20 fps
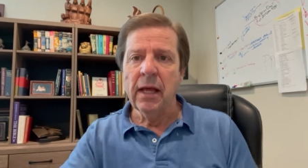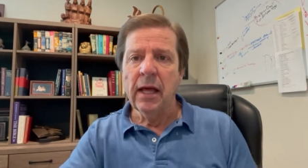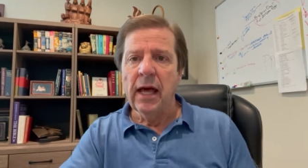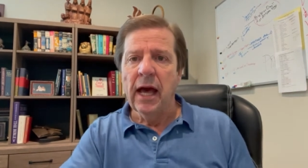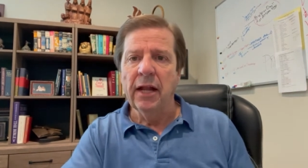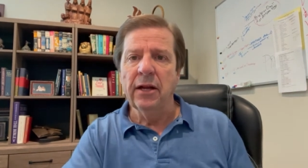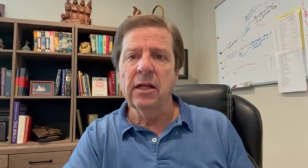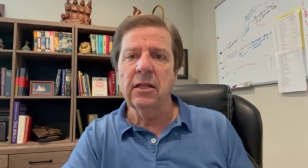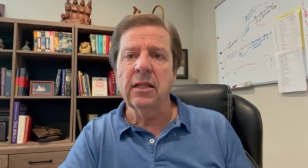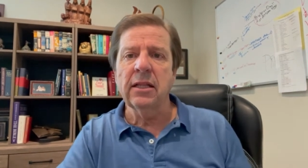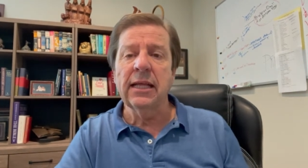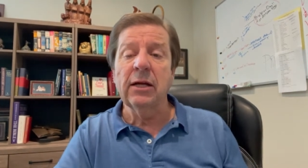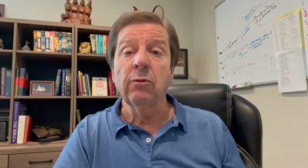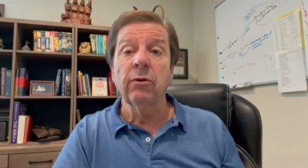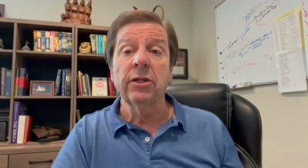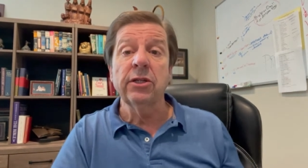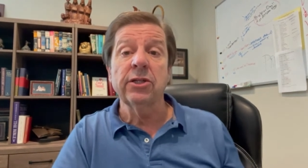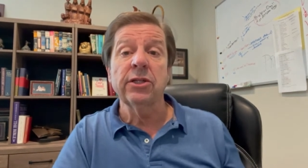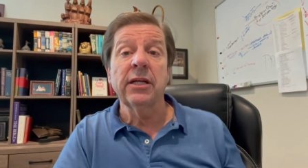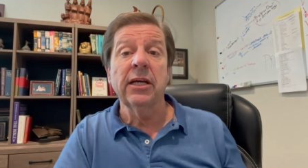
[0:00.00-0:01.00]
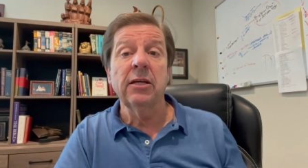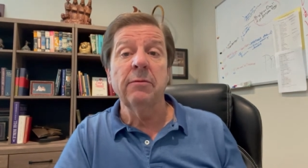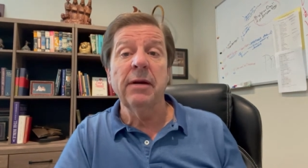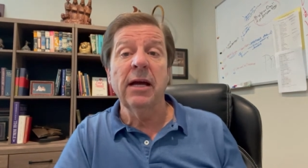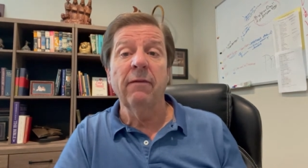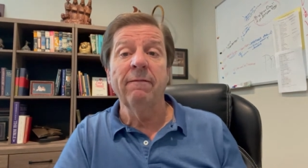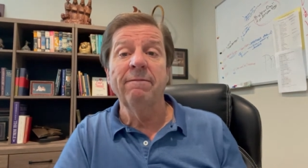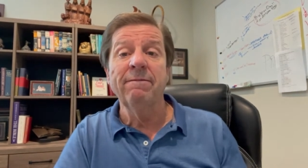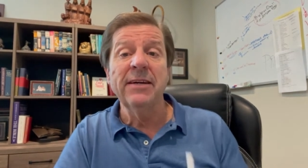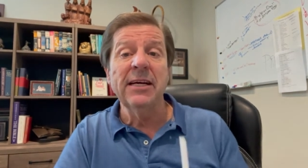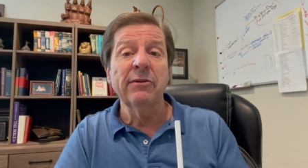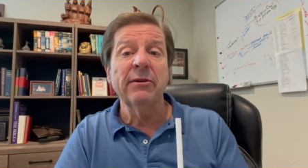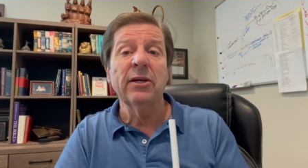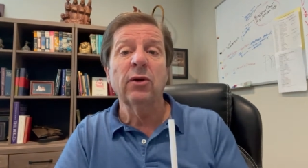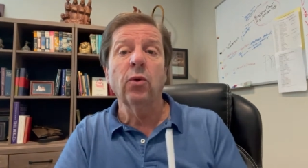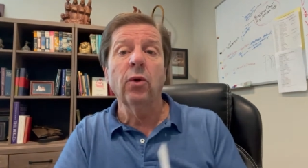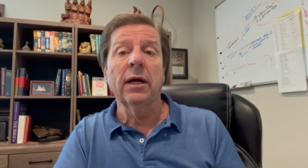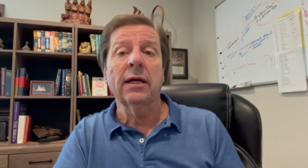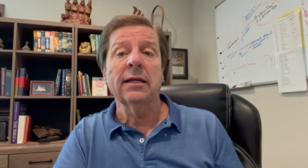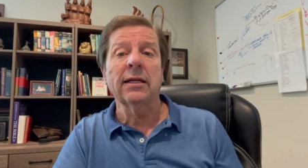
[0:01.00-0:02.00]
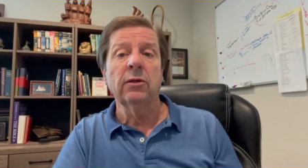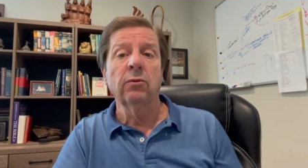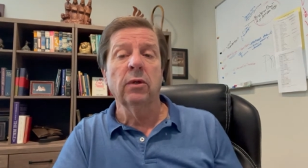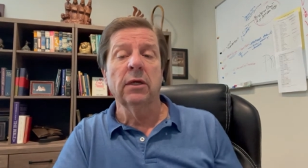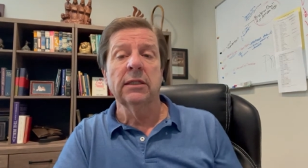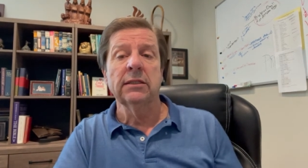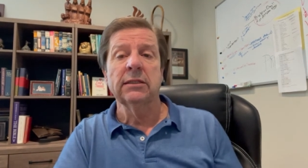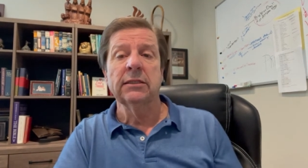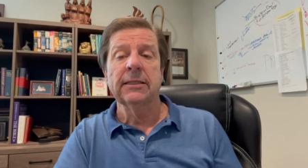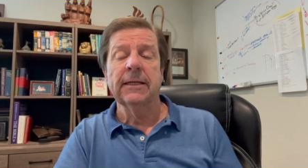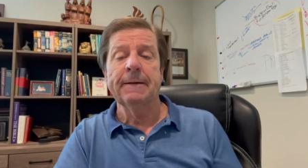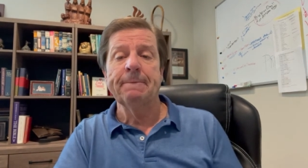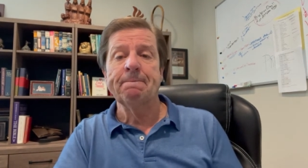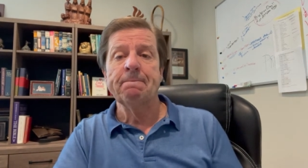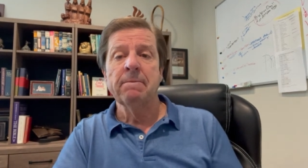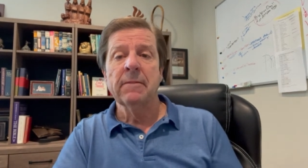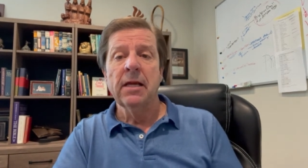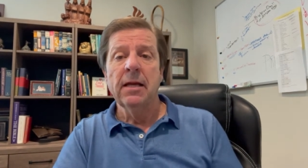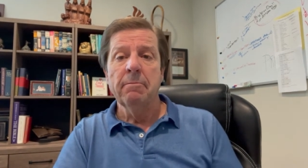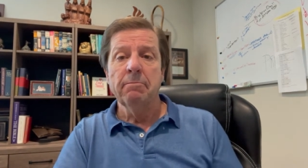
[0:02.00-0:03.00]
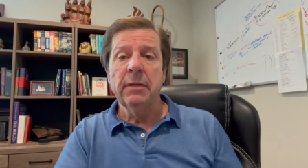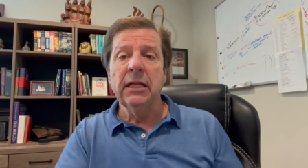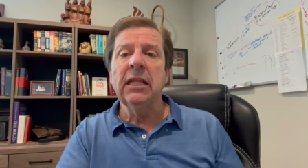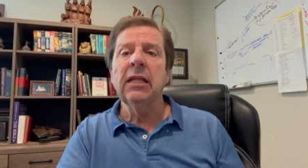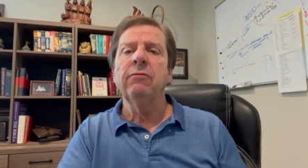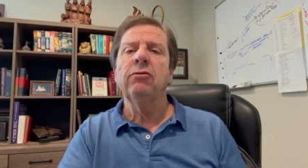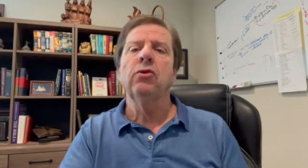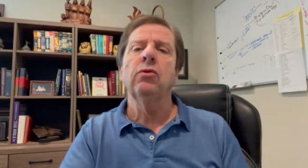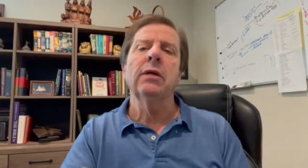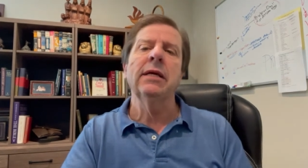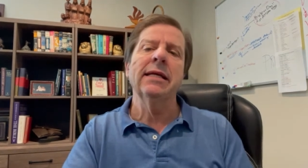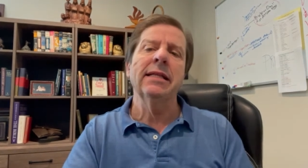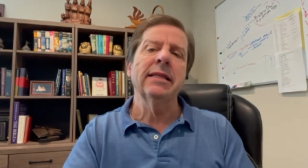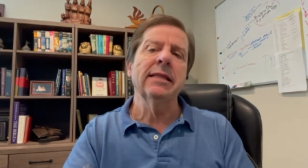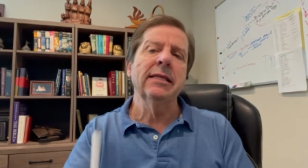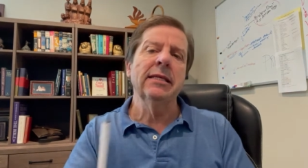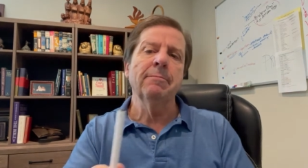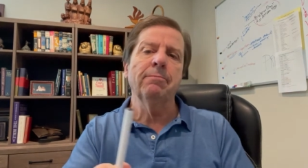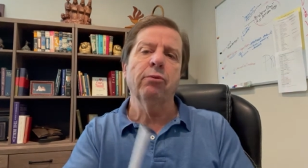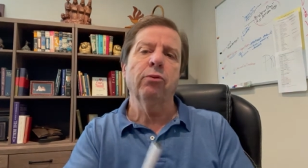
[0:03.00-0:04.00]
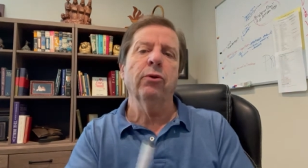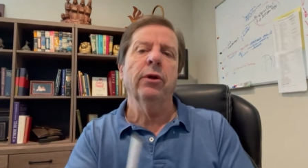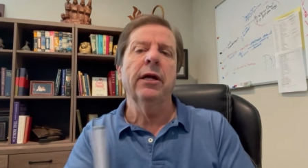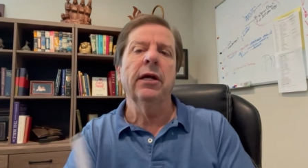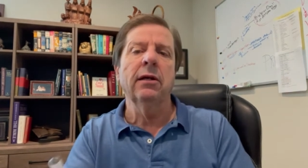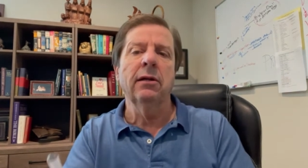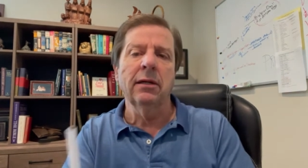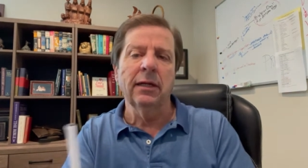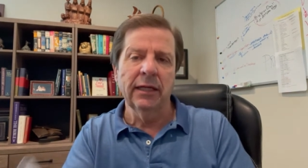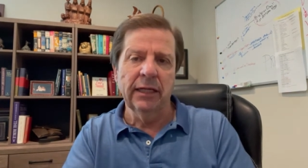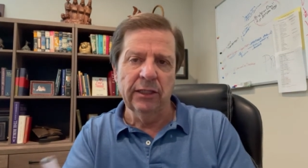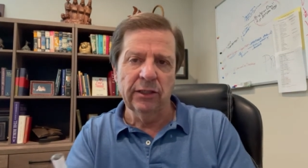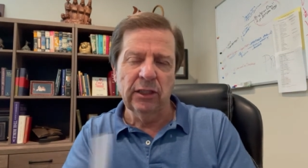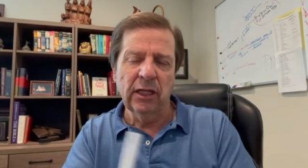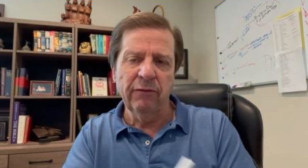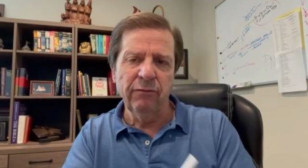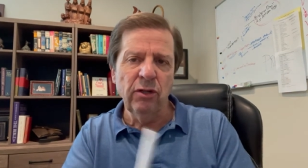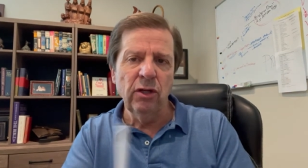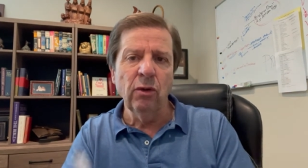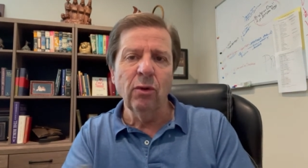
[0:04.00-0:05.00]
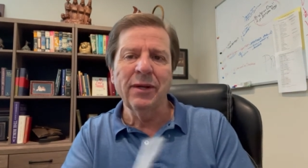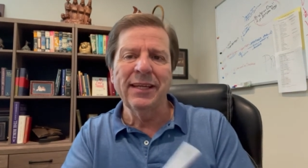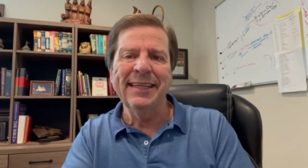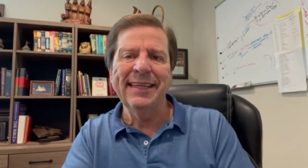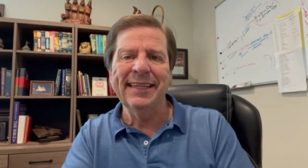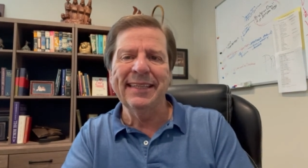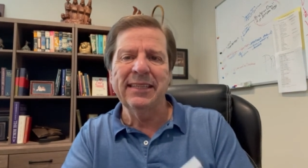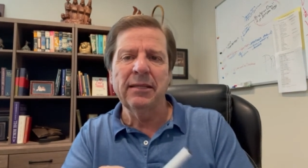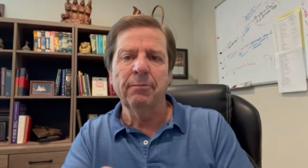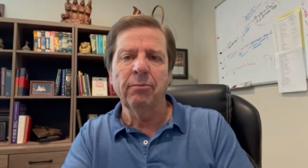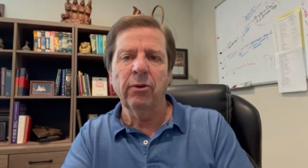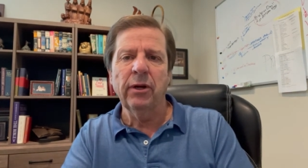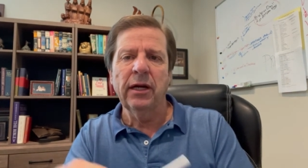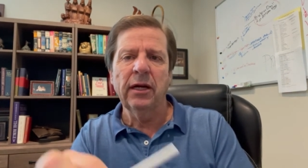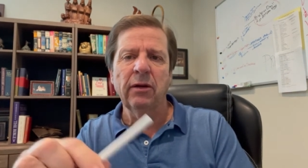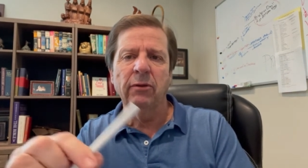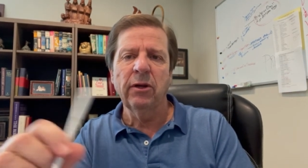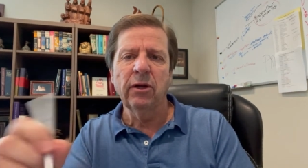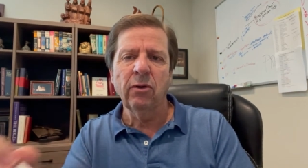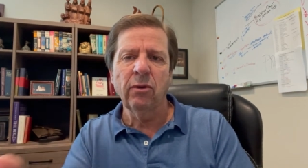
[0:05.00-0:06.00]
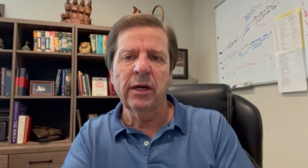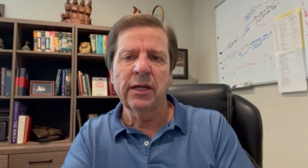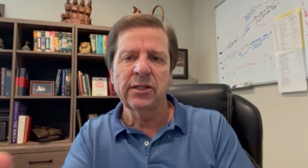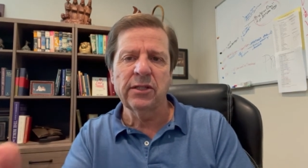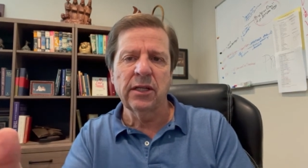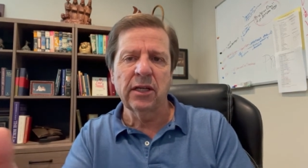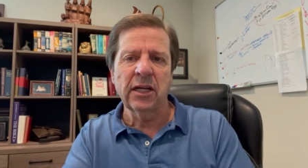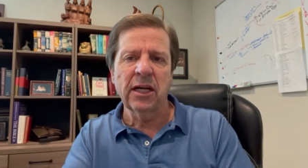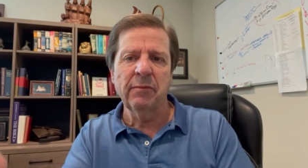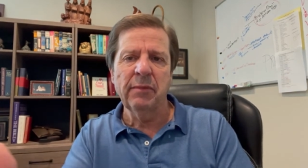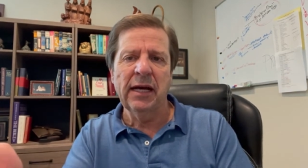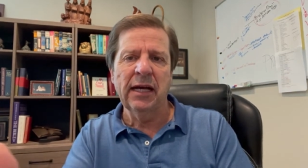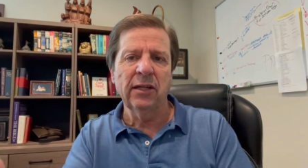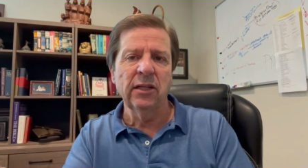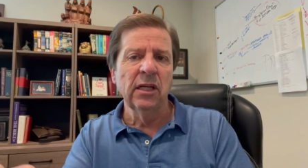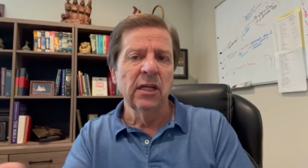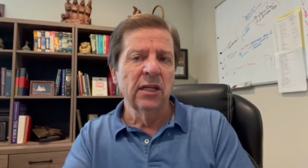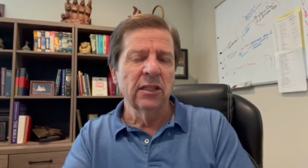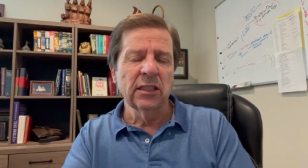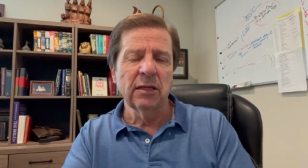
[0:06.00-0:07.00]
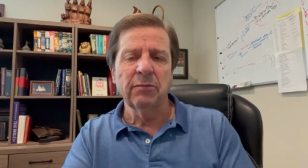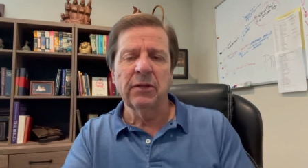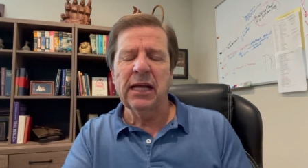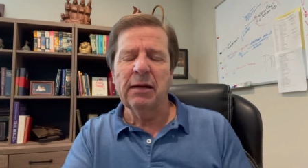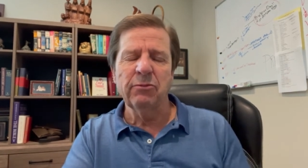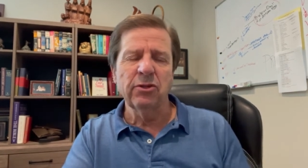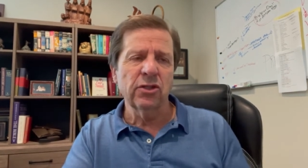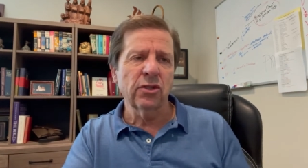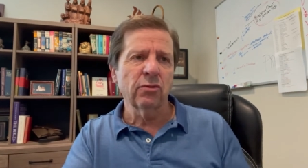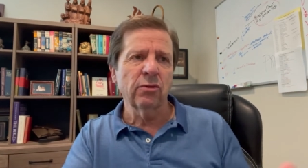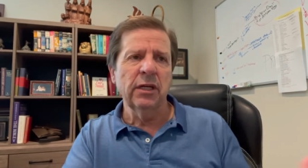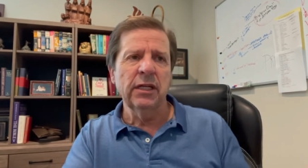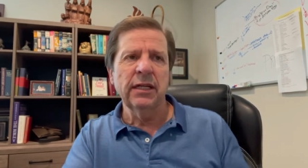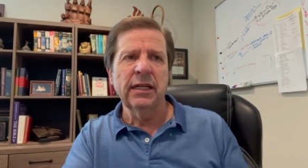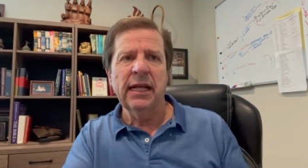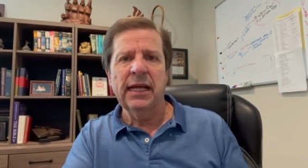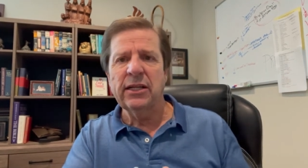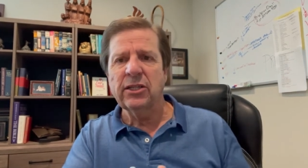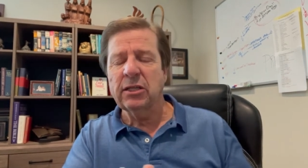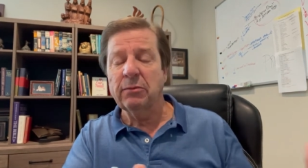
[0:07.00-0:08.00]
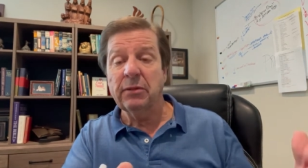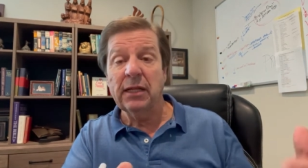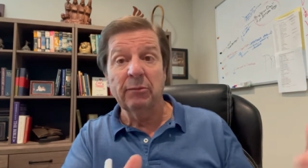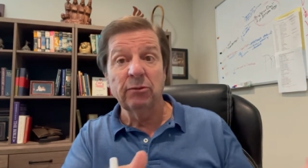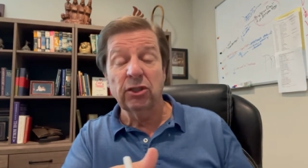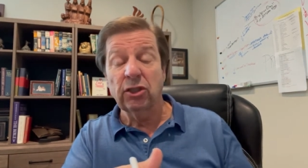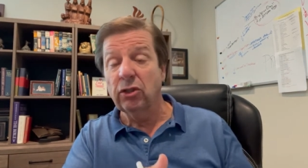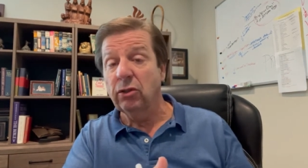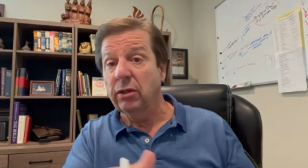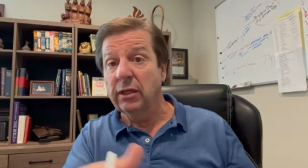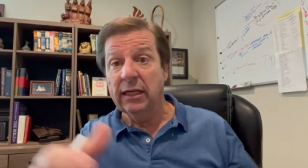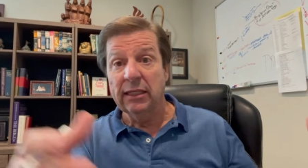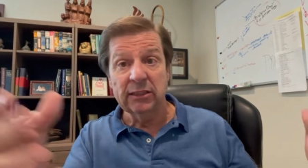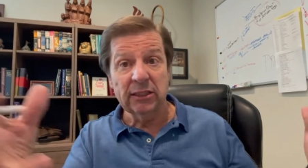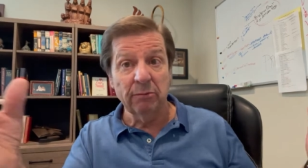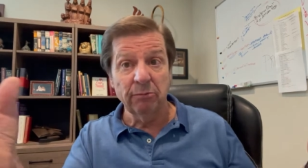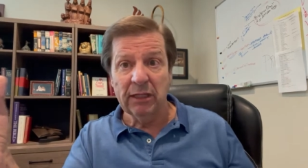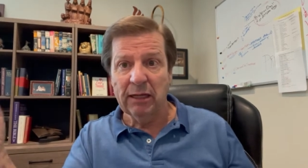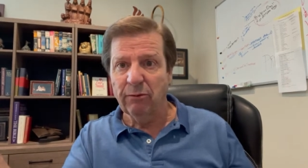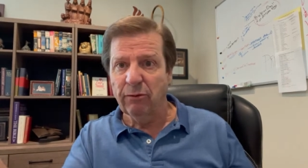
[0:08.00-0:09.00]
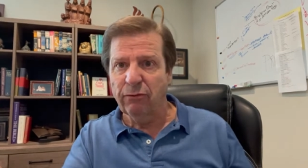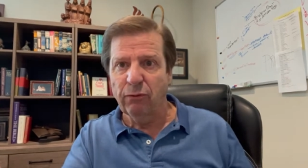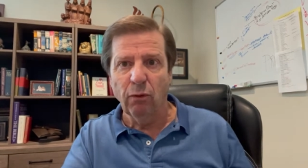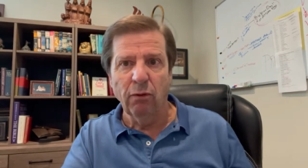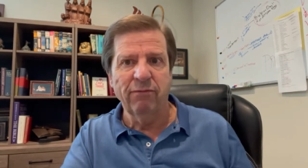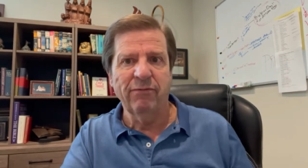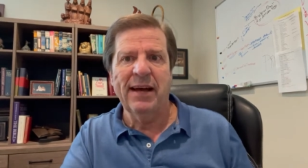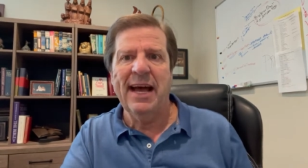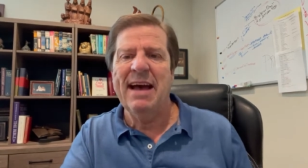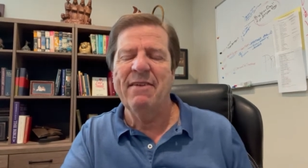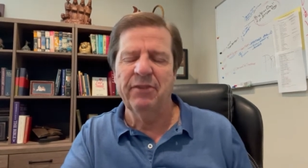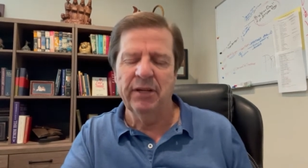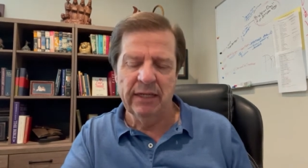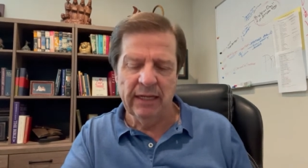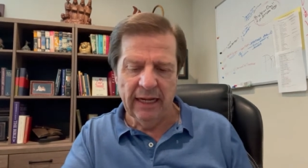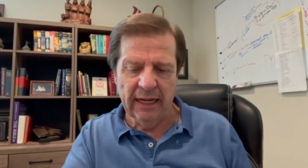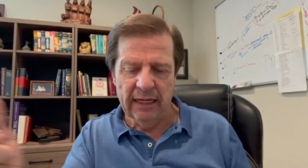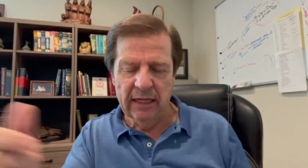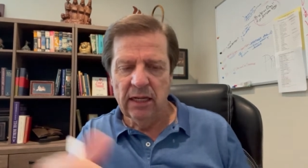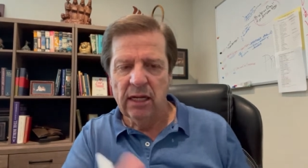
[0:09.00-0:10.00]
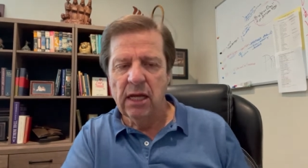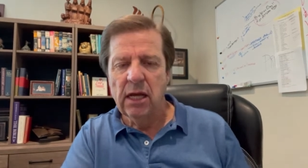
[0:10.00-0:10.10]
Another thing I wanted to tell you about very quickly was uh, many of you get the prayer list. Now, if you don't get the prayer requests that come out, sometimes three a day, sometimes two a day, sometimes four or five a day,